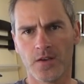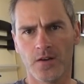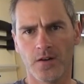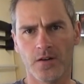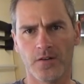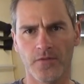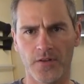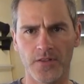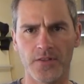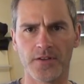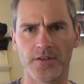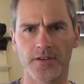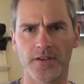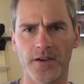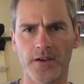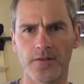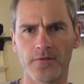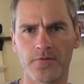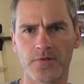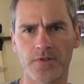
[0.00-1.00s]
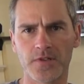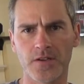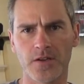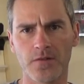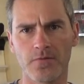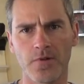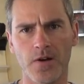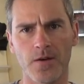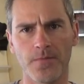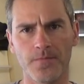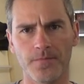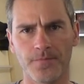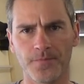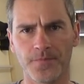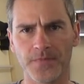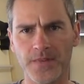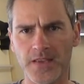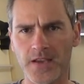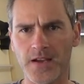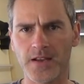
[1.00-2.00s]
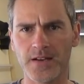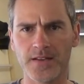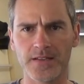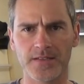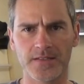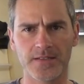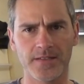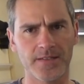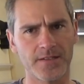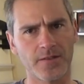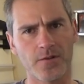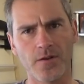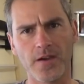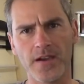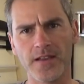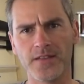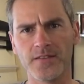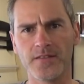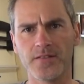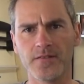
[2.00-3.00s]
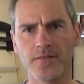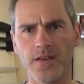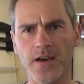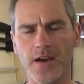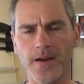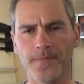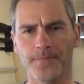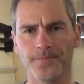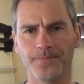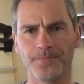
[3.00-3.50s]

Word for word: of undercoat so um, yeah let's let's go ahead and do that.